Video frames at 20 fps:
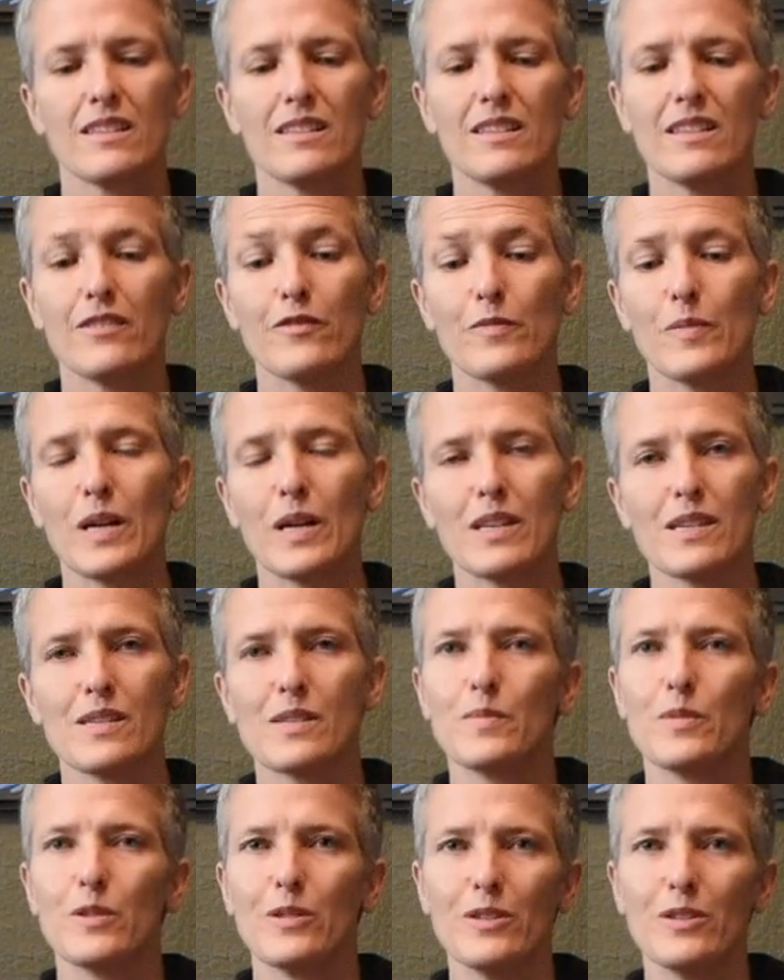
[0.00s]
if
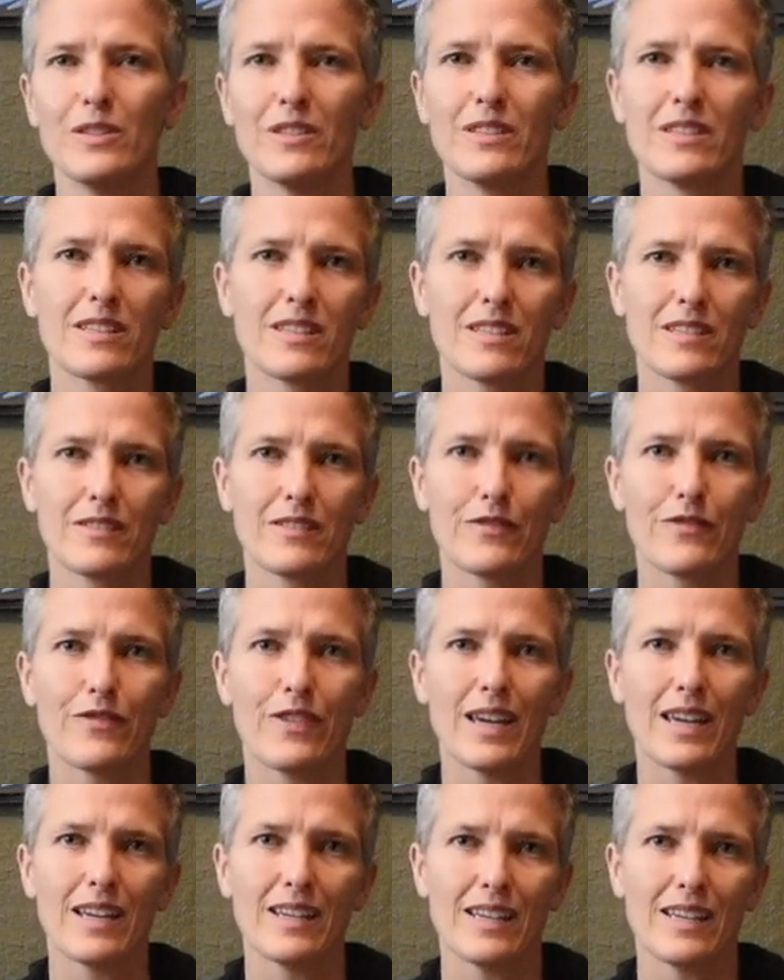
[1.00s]
possible,
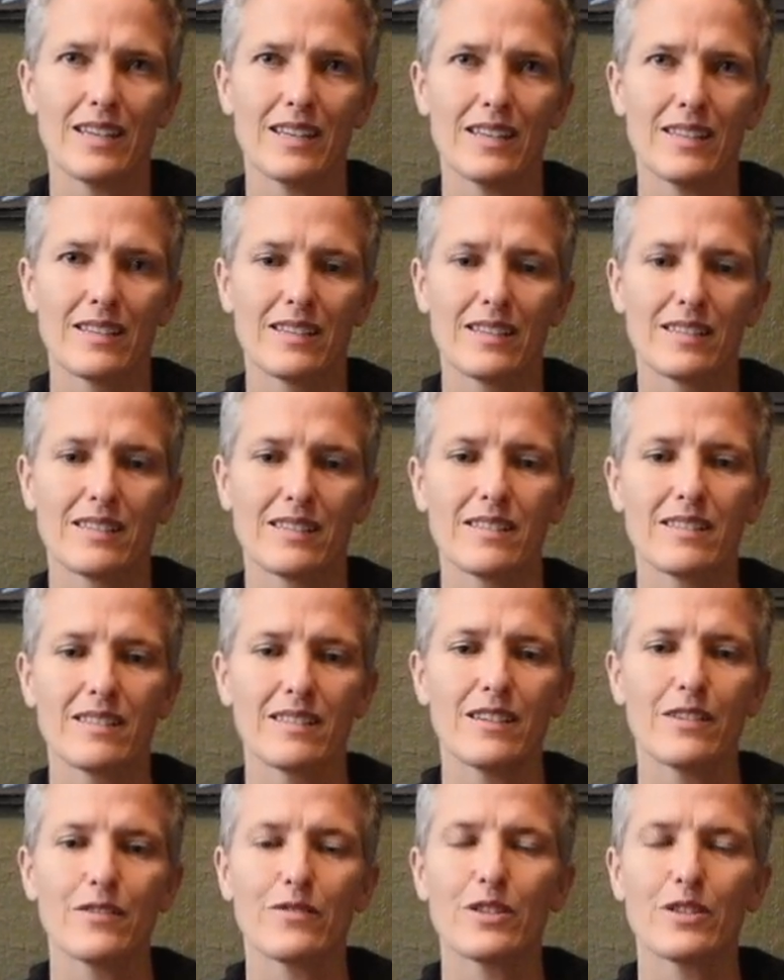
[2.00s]
fanning
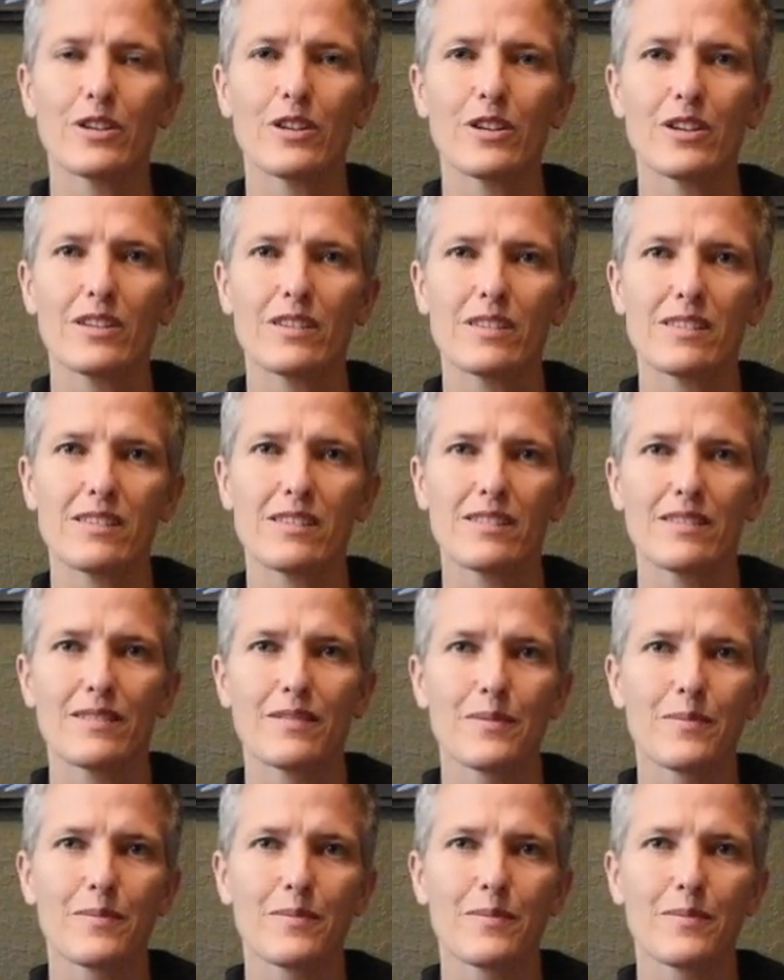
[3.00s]
of the cards.